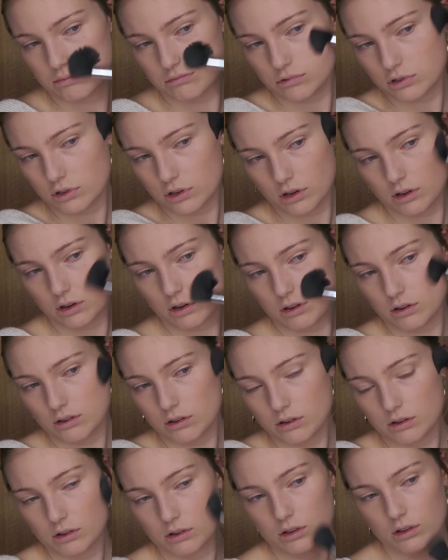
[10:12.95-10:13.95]
So
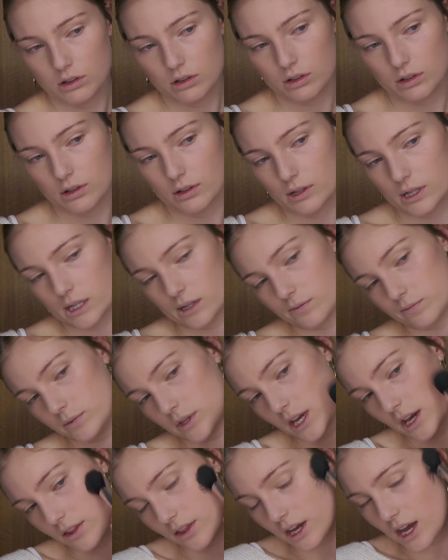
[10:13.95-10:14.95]

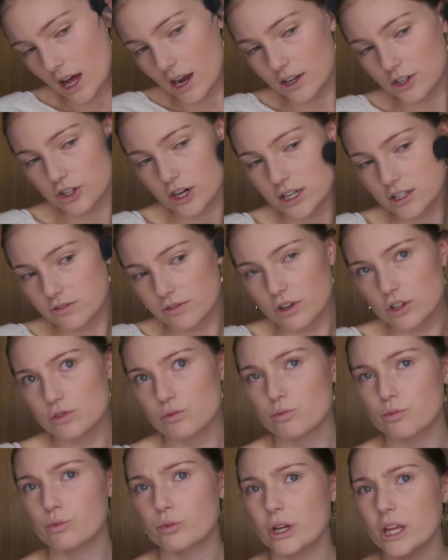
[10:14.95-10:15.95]
yeah, the color transfers
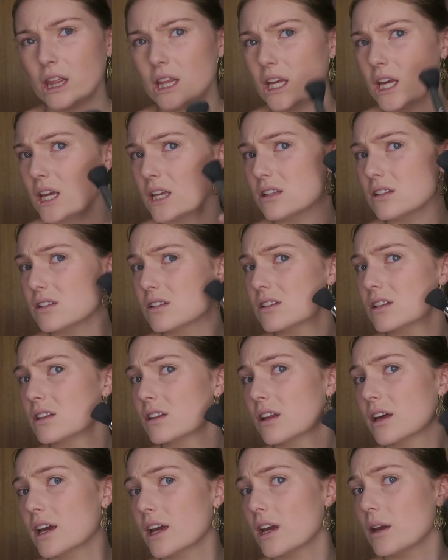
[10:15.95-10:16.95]
really
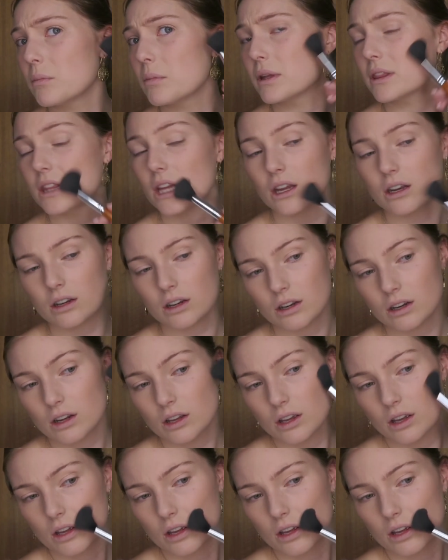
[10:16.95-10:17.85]
instantly, but then